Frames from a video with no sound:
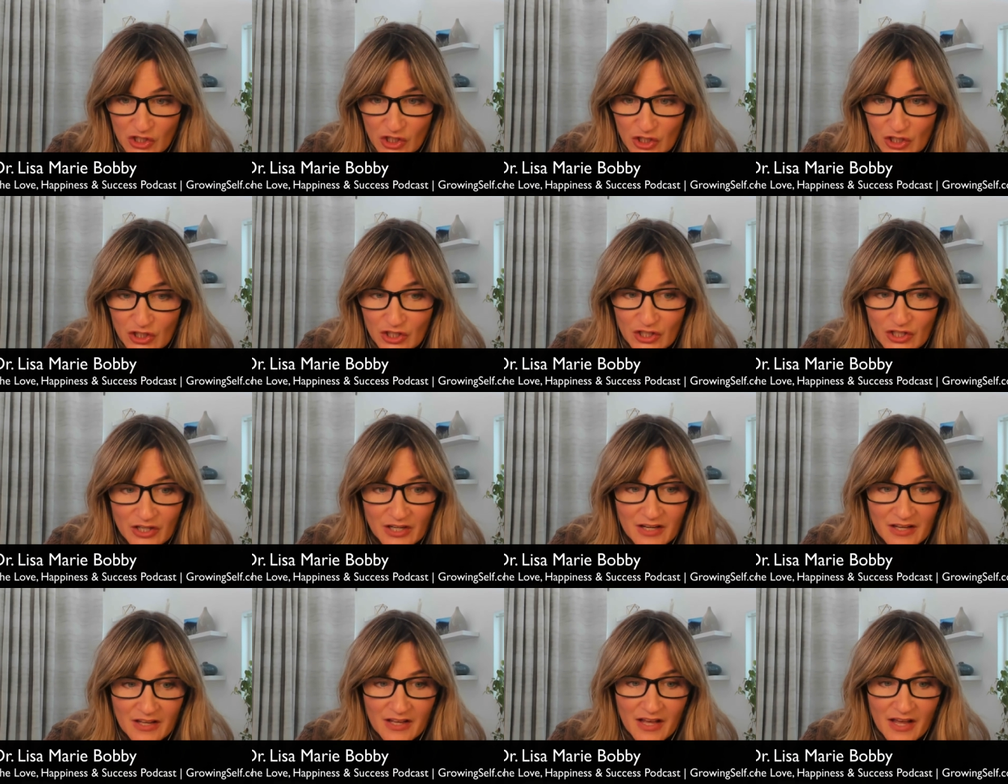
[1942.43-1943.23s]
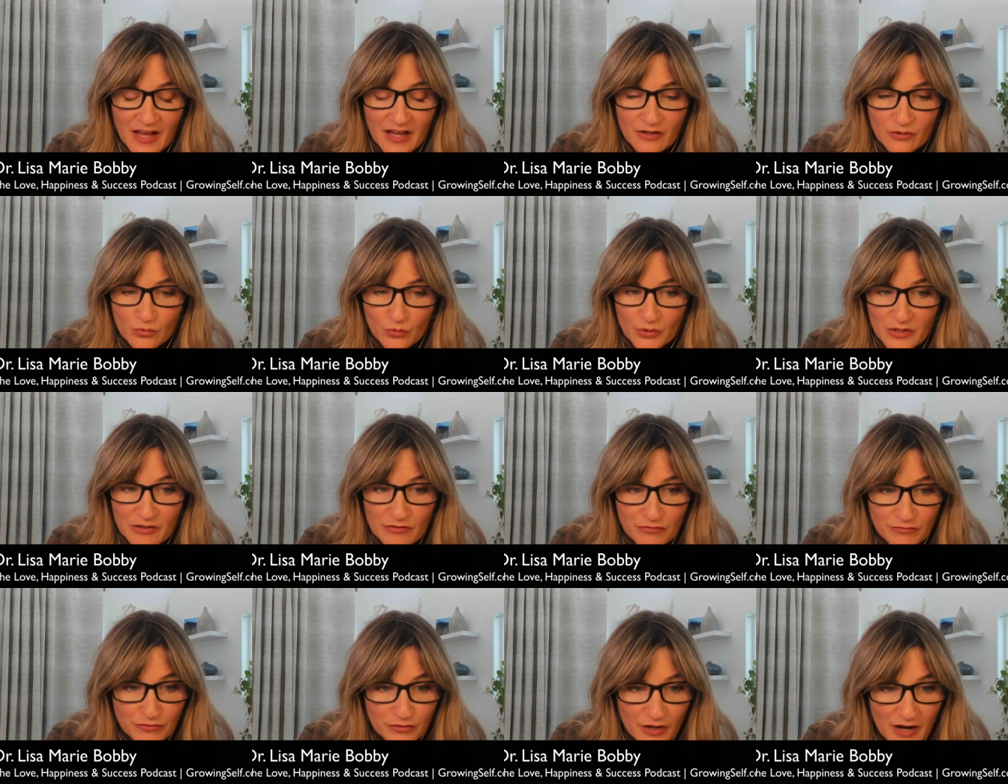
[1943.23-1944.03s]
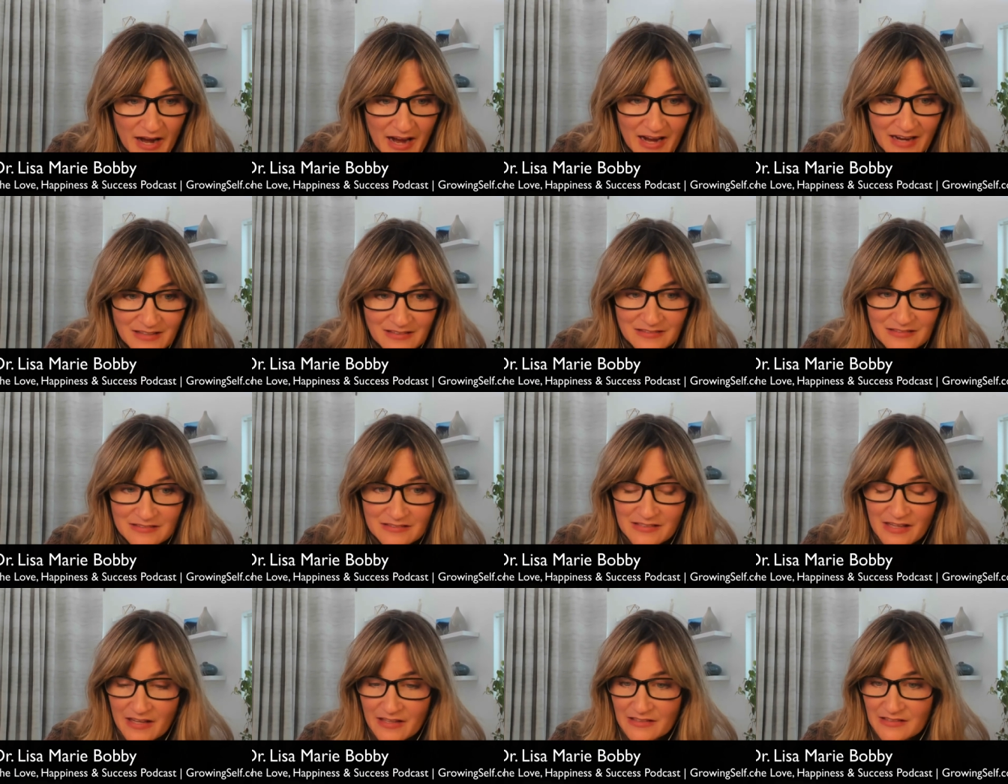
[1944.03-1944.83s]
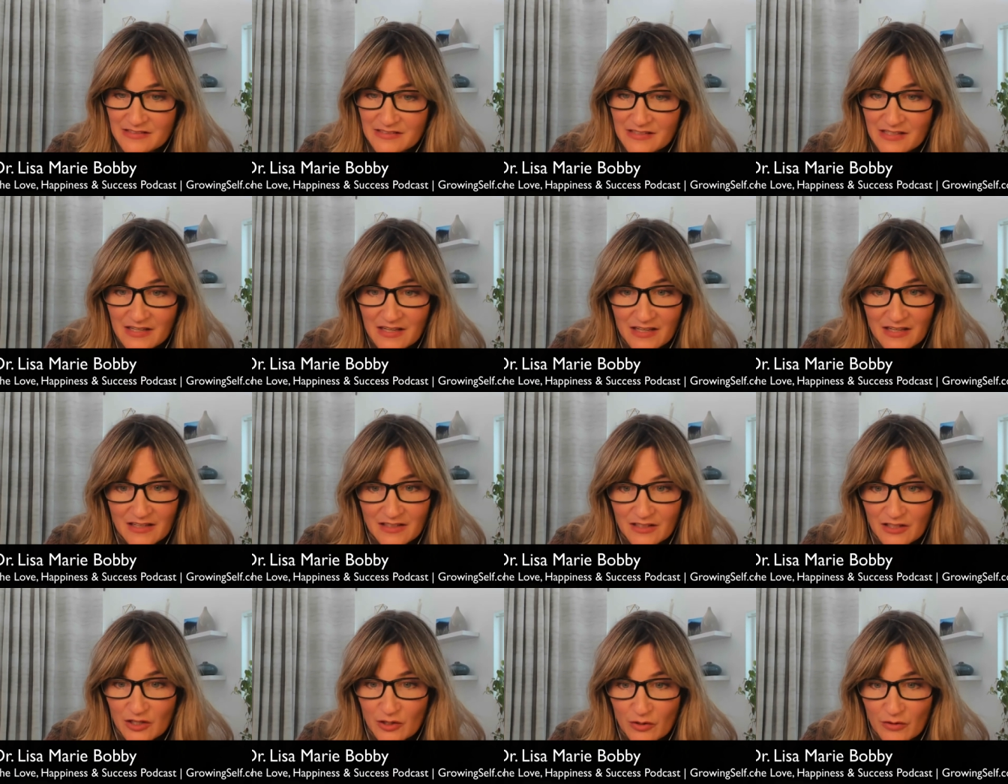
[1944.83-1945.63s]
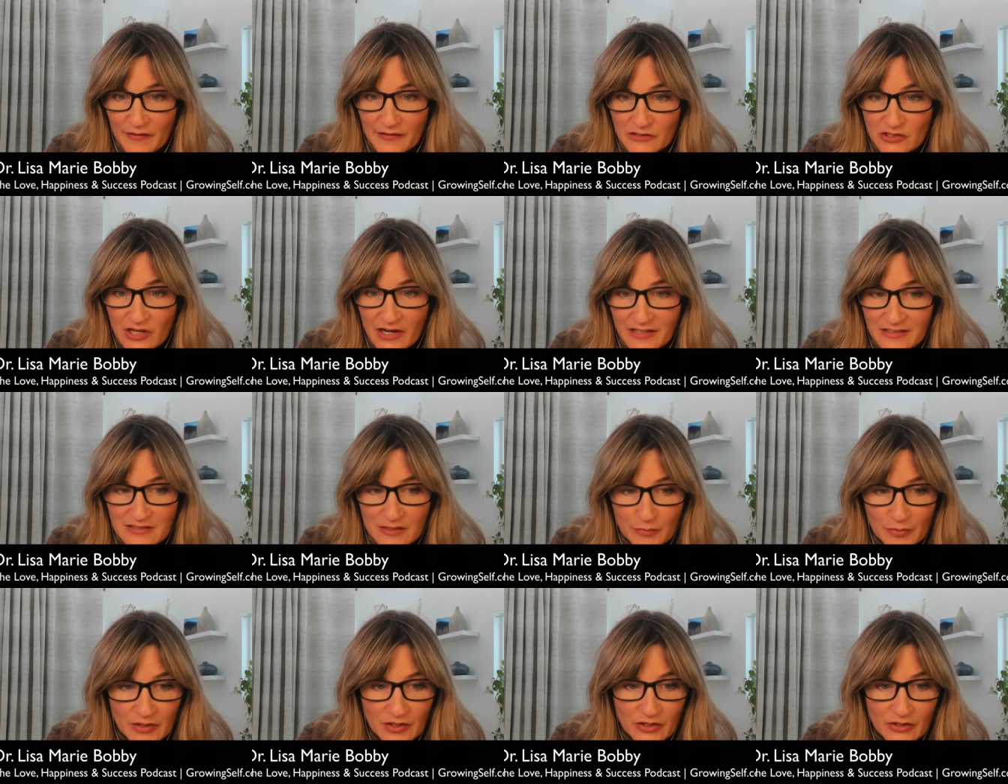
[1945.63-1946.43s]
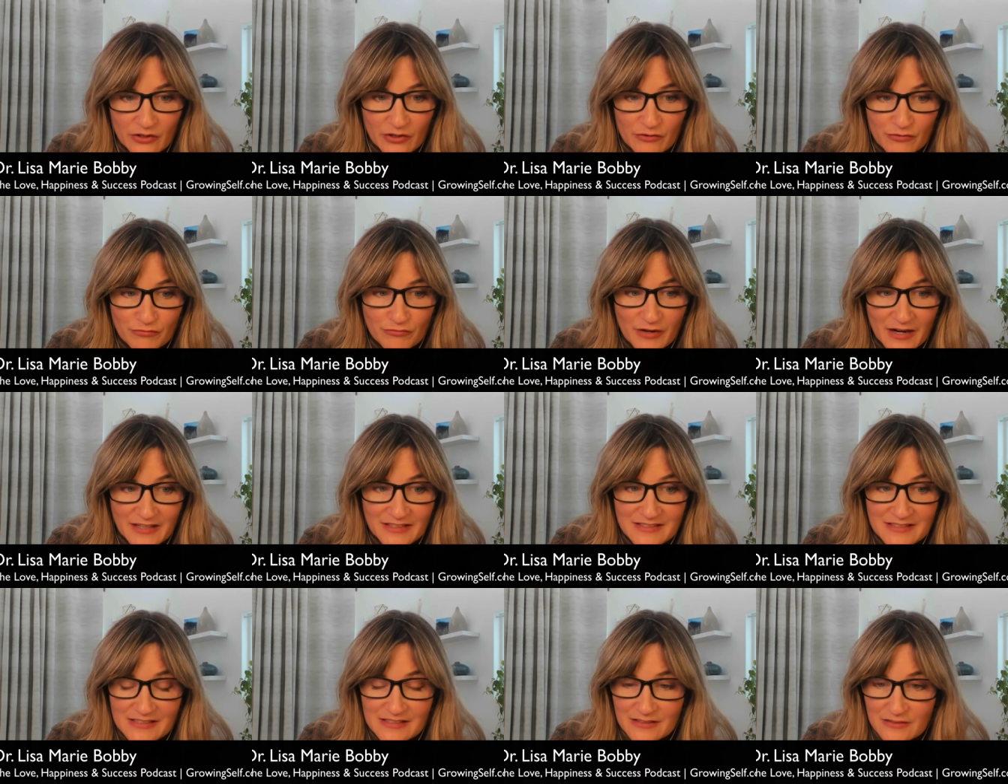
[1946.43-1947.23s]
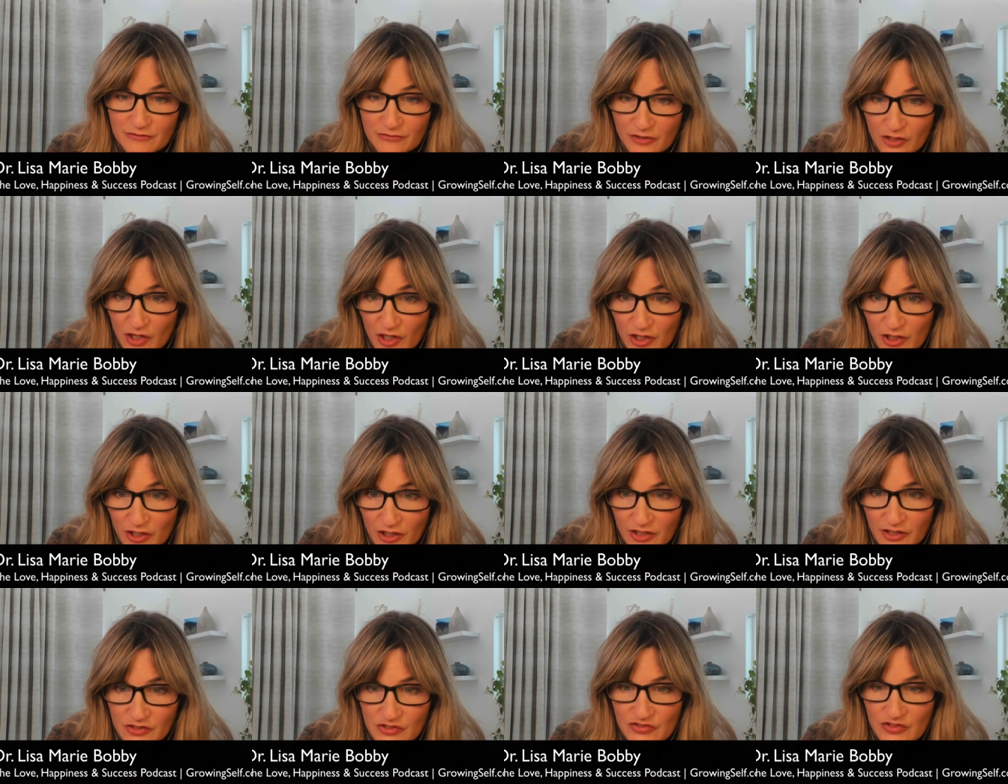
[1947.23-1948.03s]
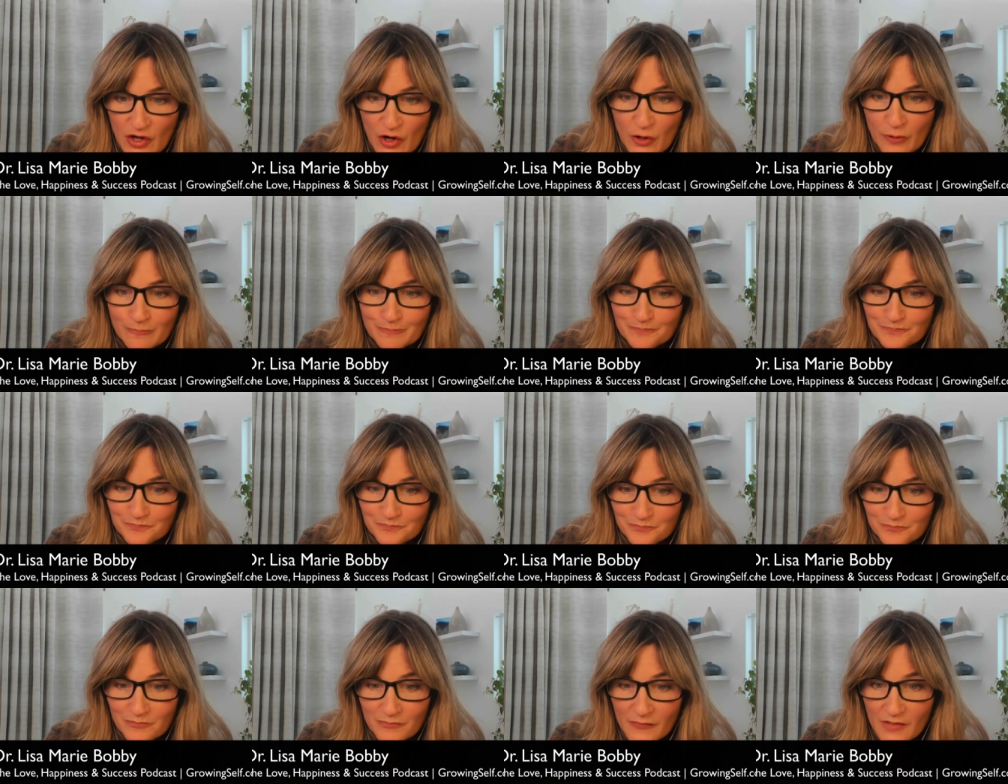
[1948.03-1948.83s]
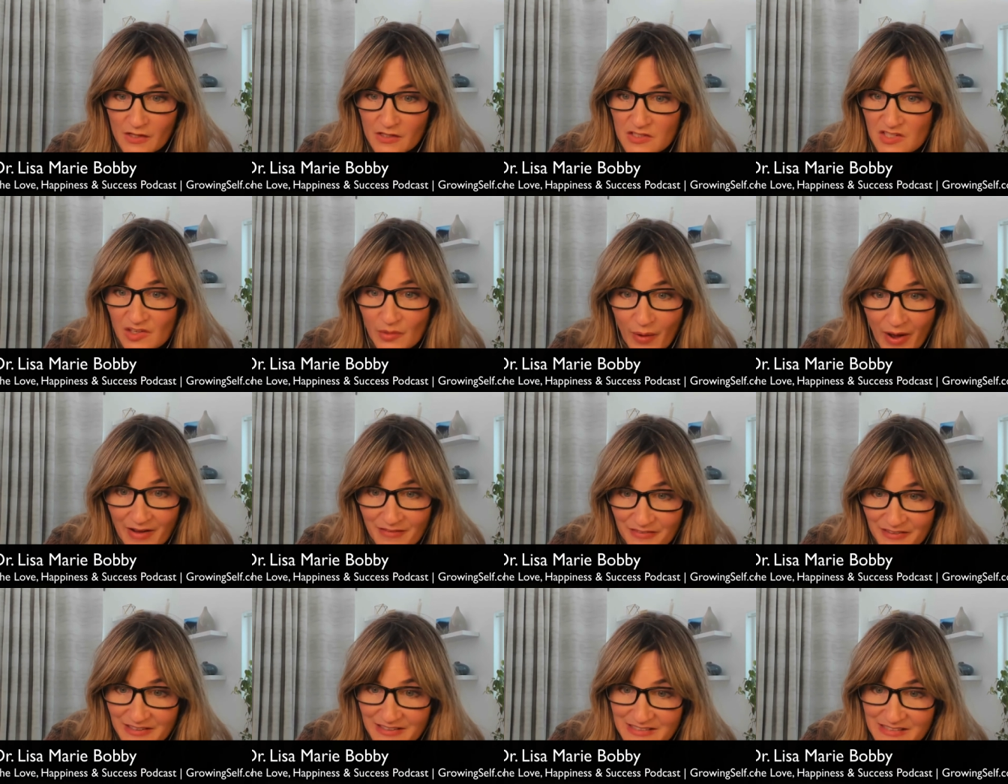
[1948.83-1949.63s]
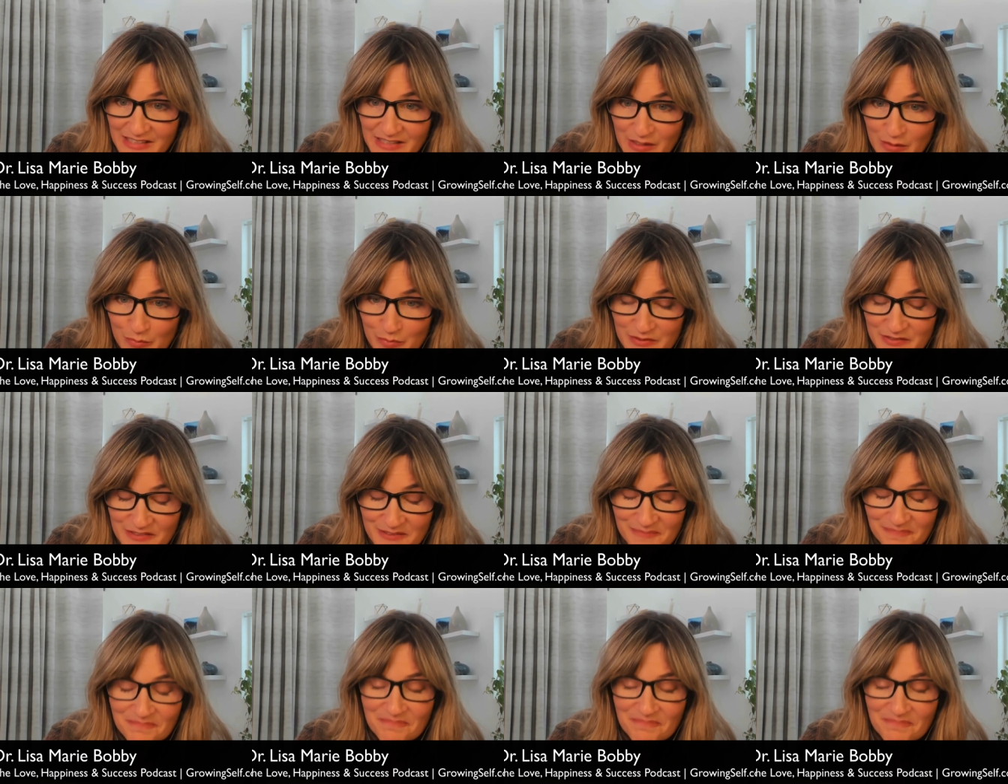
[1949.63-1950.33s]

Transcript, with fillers: her and rephrase and, you know, like trying to be a good friend for her. So do you have any tips?